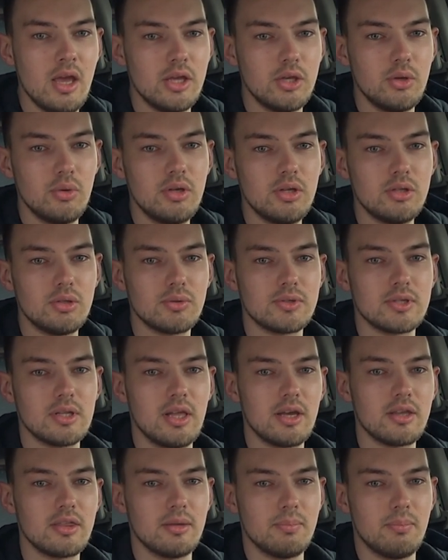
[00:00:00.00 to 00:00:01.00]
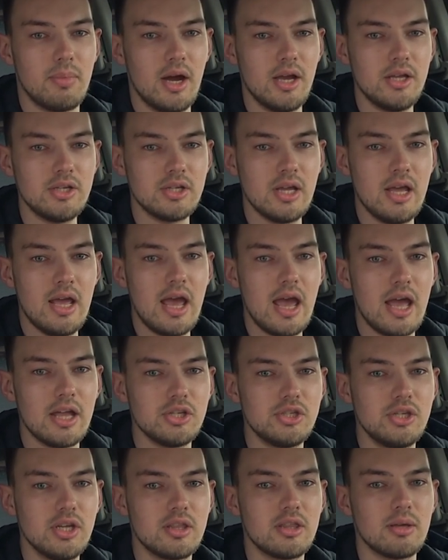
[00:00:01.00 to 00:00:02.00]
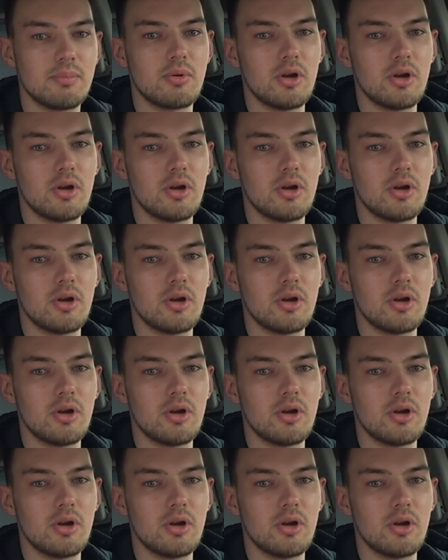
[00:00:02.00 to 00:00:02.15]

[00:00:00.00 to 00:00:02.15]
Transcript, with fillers: you need to select the byte and tick the